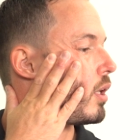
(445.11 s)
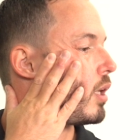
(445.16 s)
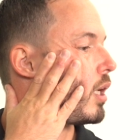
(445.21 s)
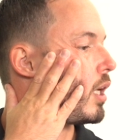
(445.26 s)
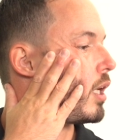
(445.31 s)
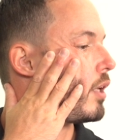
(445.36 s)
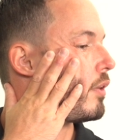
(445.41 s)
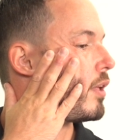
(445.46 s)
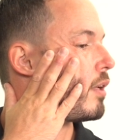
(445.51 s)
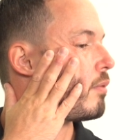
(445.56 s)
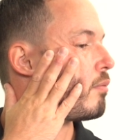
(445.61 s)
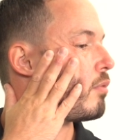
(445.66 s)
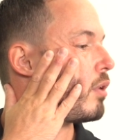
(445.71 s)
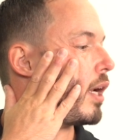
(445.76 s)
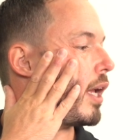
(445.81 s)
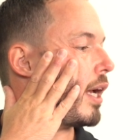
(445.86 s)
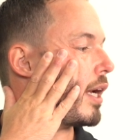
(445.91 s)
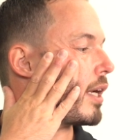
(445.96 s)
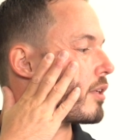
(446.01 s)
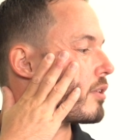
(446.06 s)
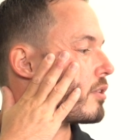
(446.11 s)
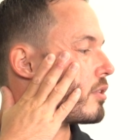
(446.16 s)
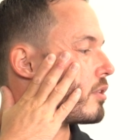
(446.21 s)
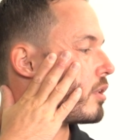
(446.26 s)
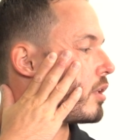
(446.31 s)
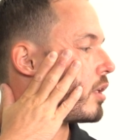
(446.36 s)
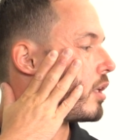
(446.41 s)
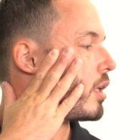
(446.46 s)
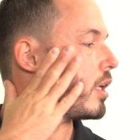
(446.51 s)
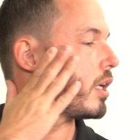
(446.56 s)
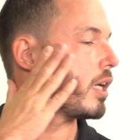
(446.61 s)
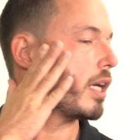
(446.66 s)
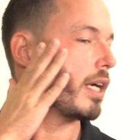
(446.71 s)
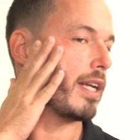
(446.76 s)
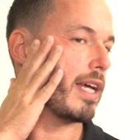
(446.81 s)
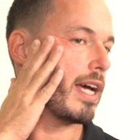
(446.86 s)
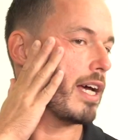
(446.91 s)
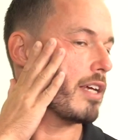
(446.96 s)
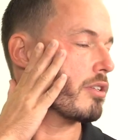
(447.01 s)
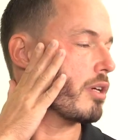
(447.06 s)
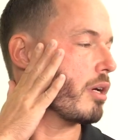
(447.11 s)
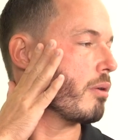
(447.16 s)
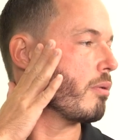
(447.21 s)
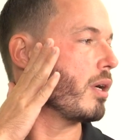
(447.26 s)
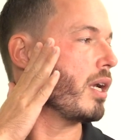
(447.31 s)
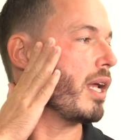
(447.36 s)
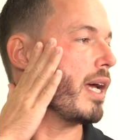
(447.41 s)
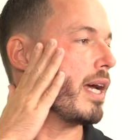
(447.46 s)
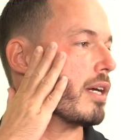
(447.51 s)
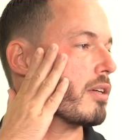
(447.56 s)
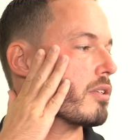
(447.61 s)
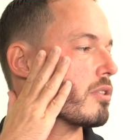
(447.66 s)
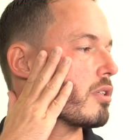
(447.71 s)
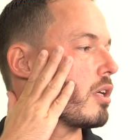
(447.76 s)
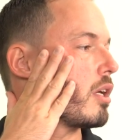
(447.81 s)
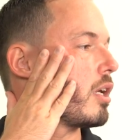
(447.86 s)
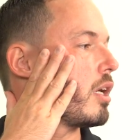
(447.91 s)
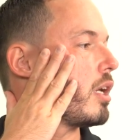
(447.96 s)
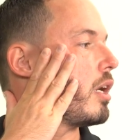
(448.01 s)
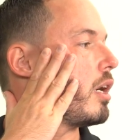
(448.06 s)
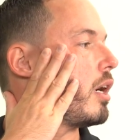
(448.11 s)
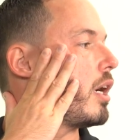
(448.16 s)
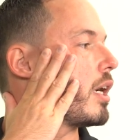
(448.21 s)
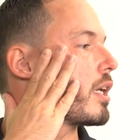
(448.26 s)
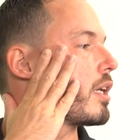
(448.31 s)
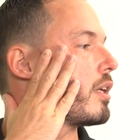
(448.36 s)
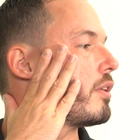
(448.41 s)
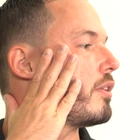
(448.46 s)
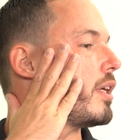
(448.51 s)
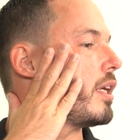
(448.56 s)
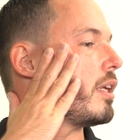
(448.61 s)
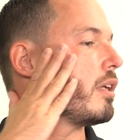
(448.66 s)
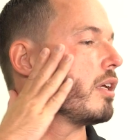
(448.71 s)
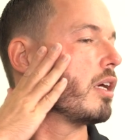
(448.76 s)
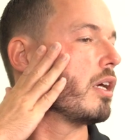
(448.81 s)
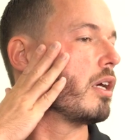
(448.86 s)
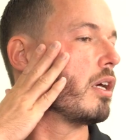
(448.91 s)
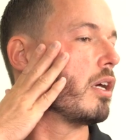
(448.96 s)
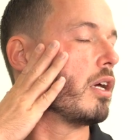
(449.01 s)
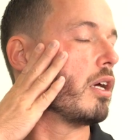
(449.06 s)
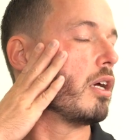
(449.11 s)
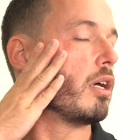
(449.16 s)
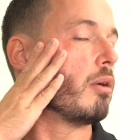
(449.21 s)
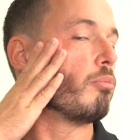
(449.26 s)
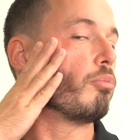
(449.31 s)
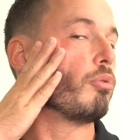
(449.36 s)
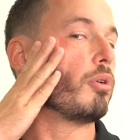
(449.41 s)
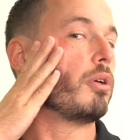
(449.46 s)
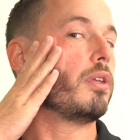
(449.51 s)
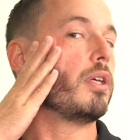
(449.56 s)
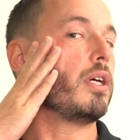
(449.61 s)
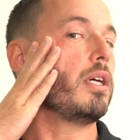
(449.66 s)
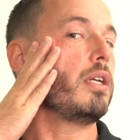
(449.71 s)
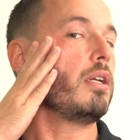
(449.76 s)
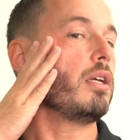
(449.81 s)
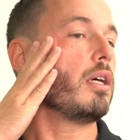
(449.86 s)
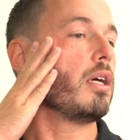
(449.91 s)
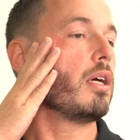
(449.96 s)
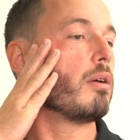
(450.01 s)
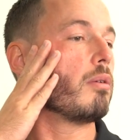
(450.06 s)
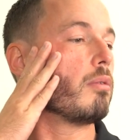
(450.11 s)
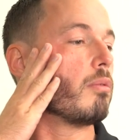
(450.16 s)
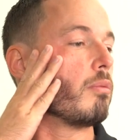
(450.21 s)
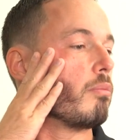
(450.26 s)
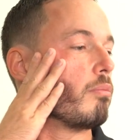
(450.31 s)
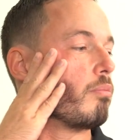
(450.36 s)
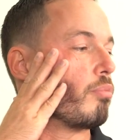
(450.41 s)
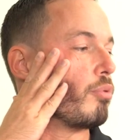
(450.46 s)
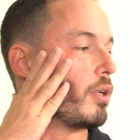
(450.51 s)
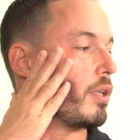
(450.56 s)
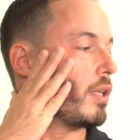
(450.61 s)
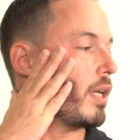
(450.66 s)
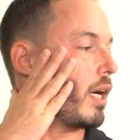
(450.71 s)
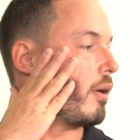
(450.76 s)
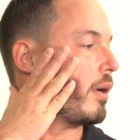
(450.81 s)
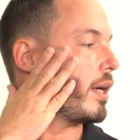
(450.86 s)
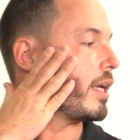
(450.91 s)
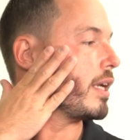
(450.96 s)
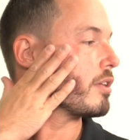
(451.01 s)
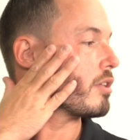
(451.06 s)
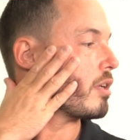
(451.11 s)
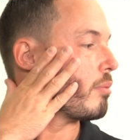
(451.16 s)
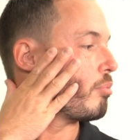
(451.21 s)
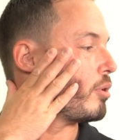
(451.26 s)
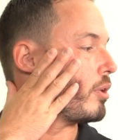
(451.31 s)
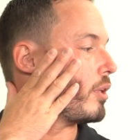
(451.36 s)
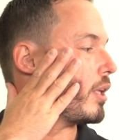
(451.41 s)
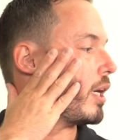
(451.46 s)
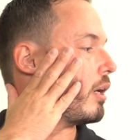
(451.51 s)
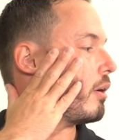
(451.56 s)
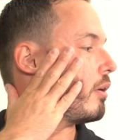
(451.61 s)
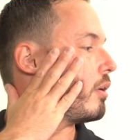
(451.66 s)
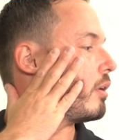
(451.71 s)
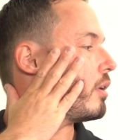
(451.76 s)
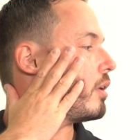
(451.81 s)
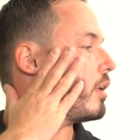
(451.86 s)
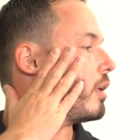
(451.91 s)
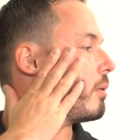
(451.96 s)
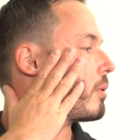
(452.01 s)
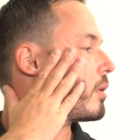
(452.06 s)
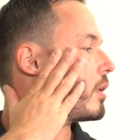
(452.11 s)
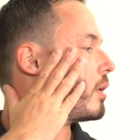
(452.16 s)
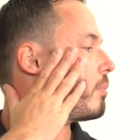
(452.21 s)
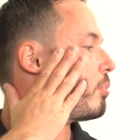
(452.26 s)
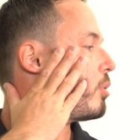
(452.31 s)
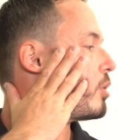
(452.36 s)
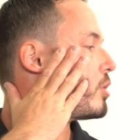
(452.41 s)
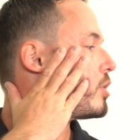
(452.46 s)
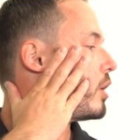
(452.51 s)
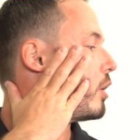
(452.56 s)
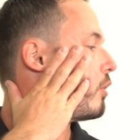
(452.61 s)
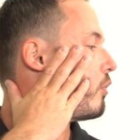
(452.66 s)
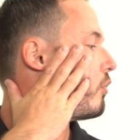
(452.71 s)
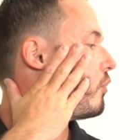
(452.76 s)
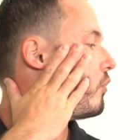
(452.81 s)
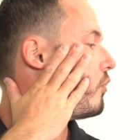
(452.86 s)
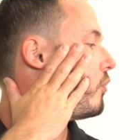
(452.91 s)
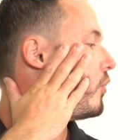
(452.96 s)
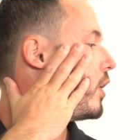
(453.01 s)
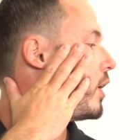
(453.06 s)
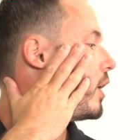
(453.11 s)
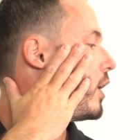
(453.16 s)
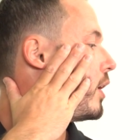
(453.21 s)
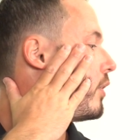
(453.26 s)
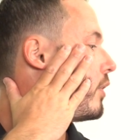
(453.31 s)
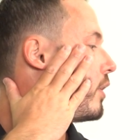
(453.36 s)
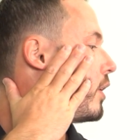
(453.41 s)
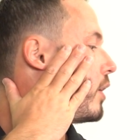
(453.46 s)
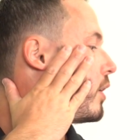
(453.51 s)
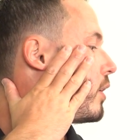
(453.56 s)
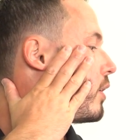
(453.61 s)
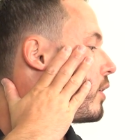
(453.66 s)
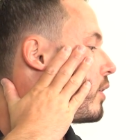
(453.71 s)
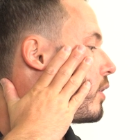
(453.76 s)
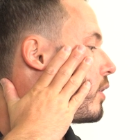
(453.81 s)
And then relax. And as I relax, I can then breathe in, breathe out, and as I breathe out, I'm going to push it further